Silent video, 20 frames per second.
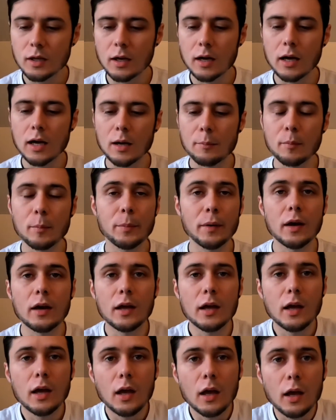
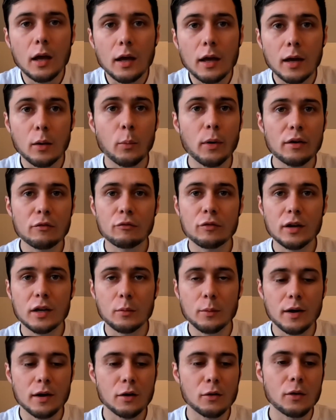But it went
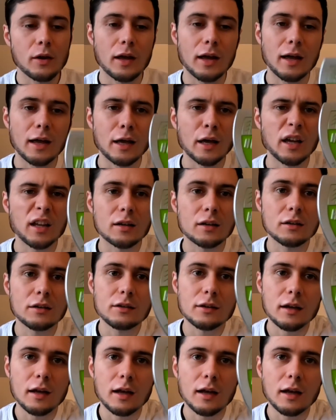really well, and